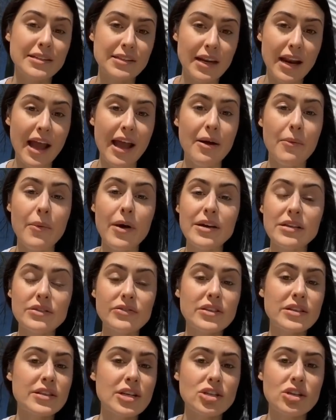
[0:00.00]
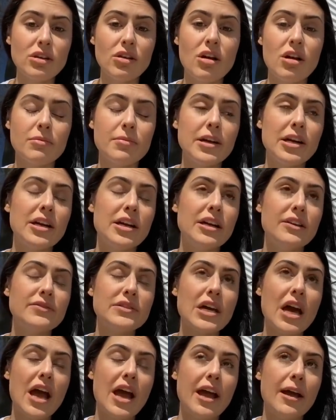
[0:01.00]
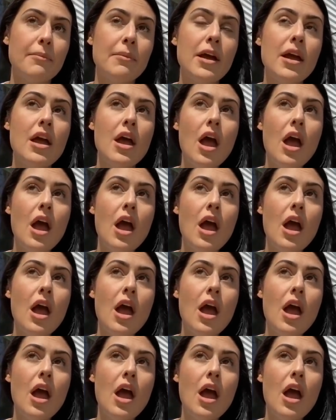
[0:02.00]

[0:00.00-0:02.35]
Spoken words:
that I was for such a long period of time.